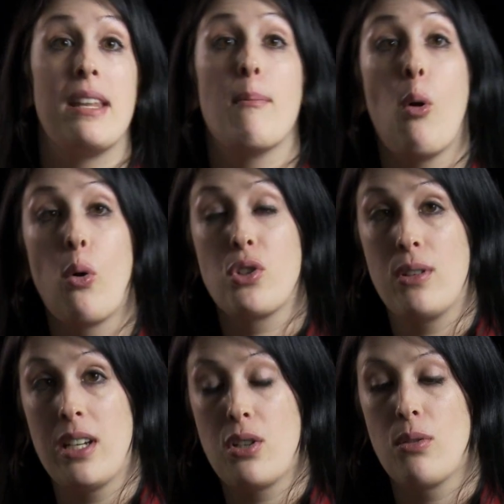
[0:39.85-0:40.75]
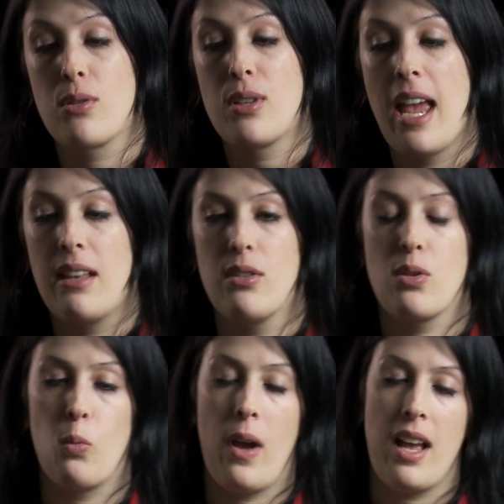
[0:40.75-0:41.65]
in the more traditional
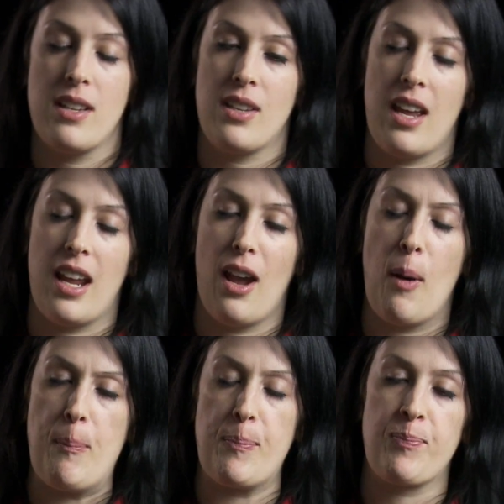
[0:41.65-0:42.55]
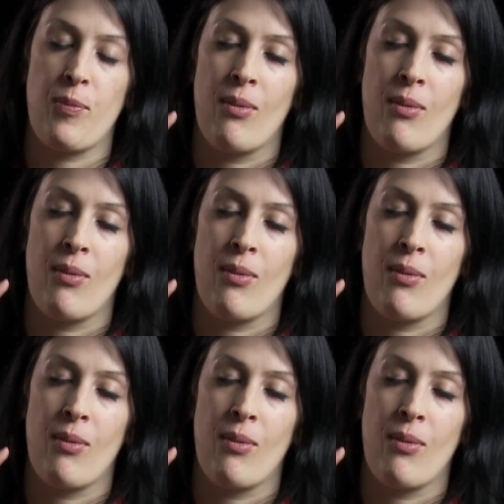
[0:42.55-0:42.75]
sense, whereas a